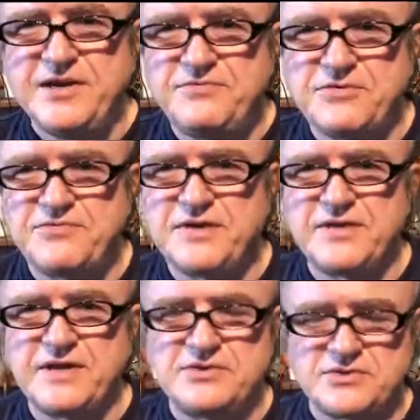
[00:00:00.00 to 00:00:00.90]
If you feel
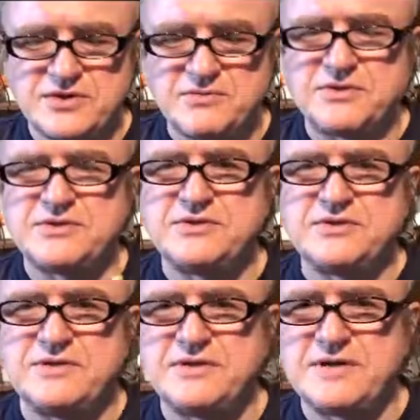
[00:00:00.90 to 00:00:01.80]
that you don't want to
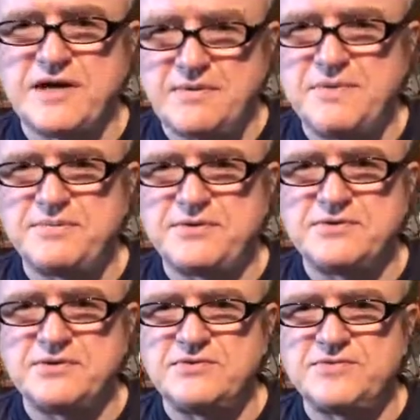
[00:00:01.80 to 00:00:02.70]
do it, I'm happy
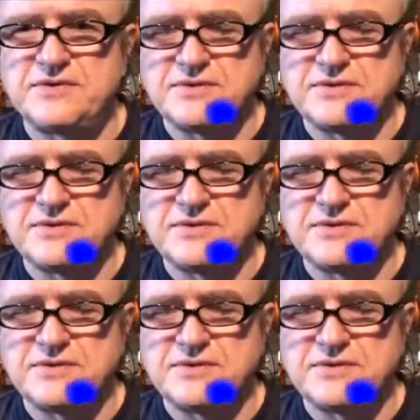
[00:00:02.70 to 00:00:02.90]
to do it for